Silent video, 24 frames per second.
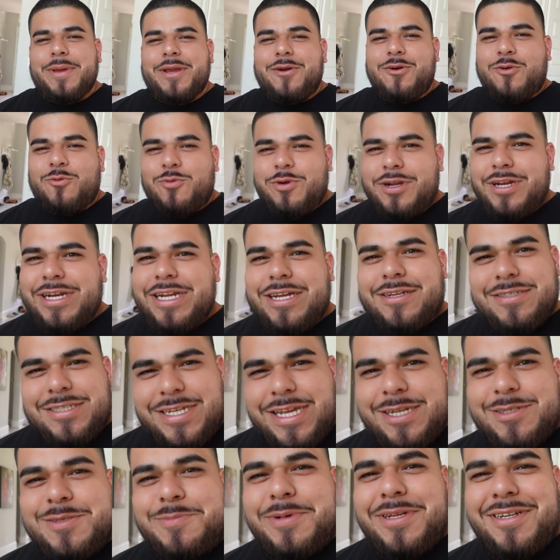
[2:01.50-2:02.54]
me go run
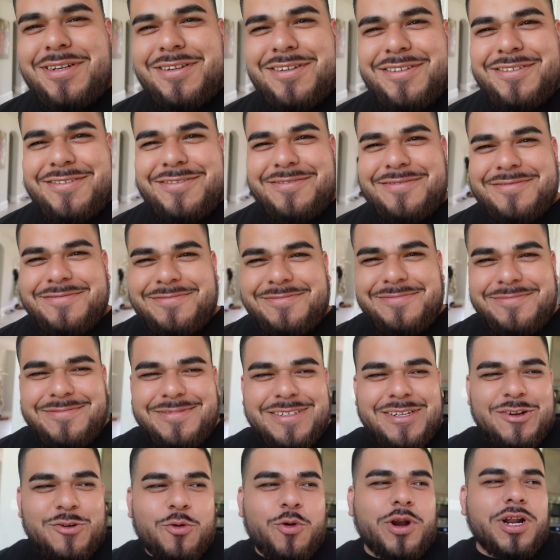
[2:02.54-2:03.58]
outside. What about to do?
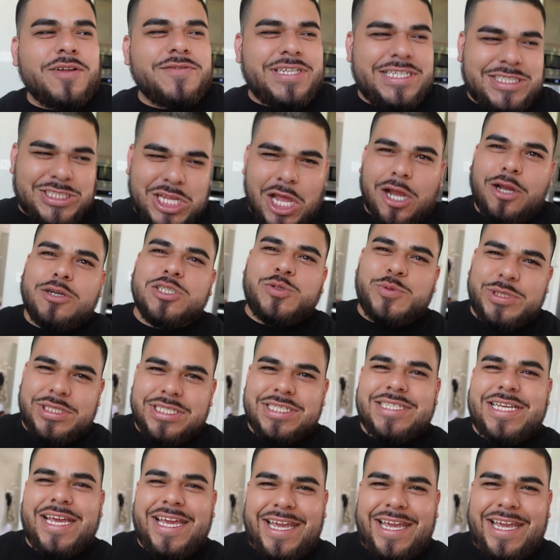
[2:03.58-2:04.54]
Run off these tacos we just